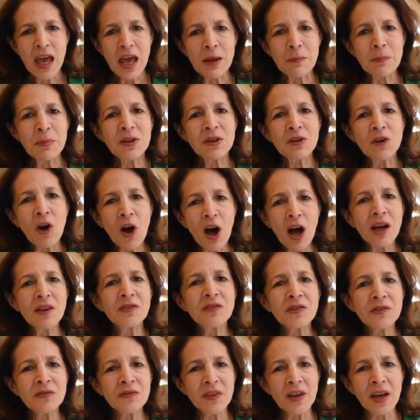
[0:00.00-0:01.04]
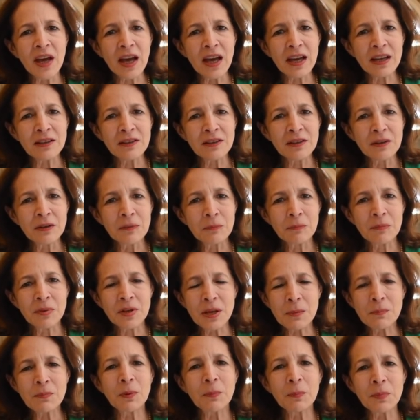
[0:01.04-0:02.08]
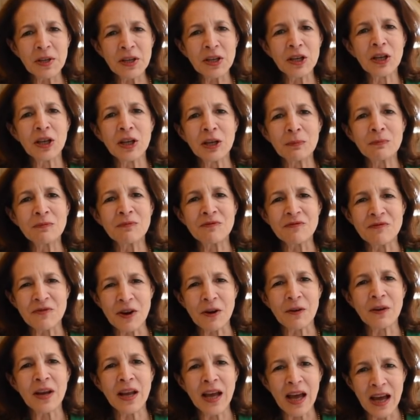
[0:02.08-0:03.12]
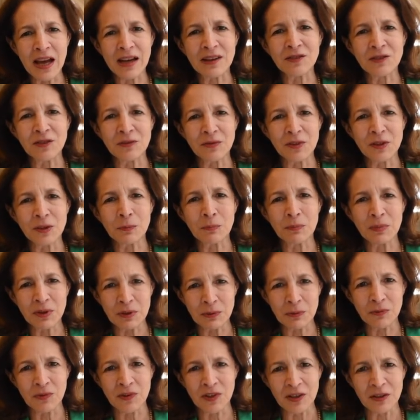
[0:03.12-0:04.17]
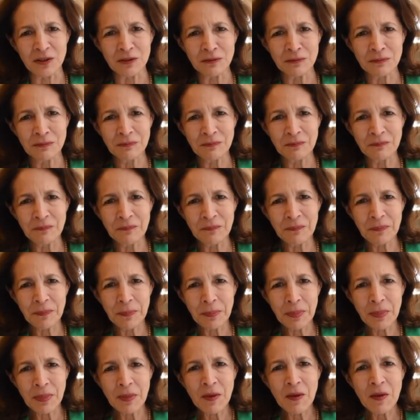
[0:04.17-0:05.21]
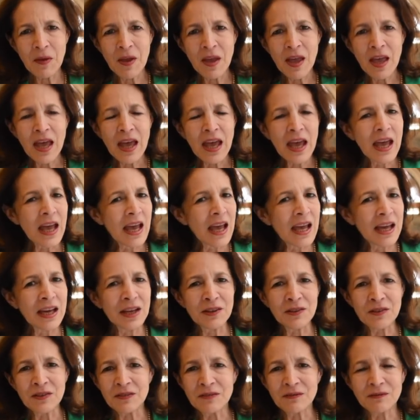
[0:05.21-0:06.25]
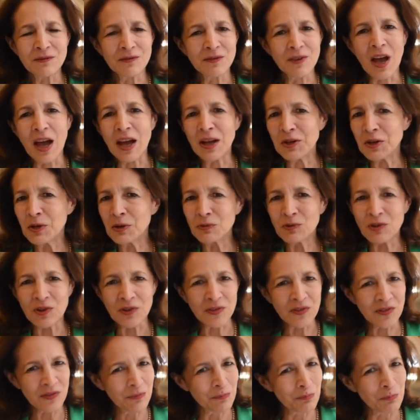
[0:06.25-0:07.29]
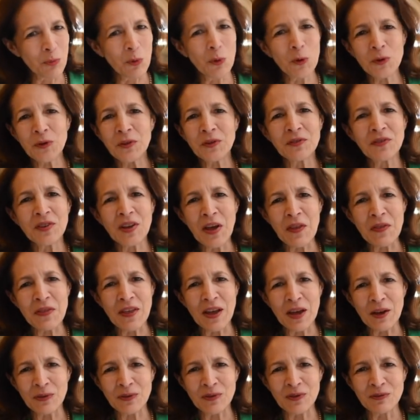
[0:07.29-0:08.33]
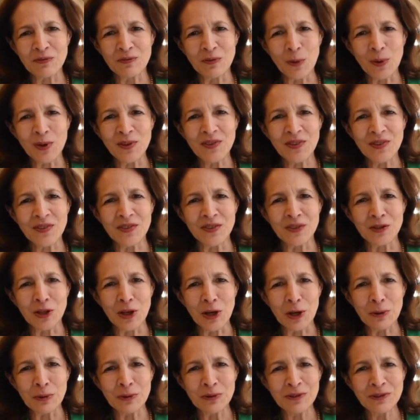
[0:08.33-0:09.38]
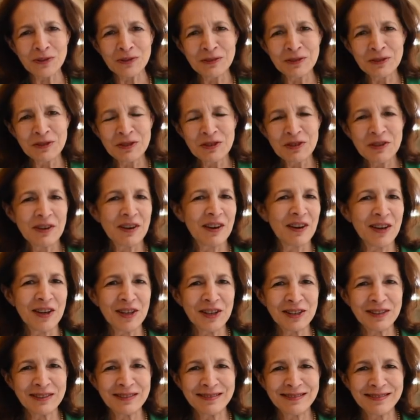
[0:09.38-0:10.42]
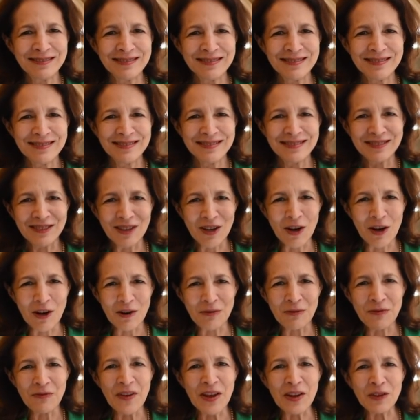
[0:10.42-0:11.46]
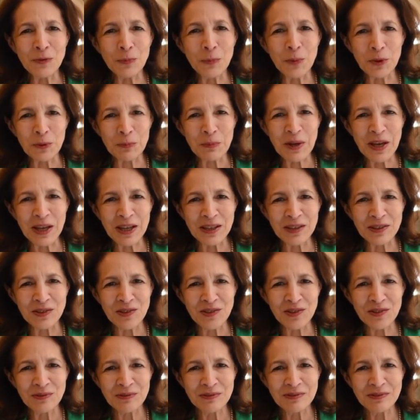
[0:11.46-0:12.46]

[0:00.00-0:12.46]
And because of that, people became very active in opposing it. And I know just more than 10,000 voices alone on our Facebook page,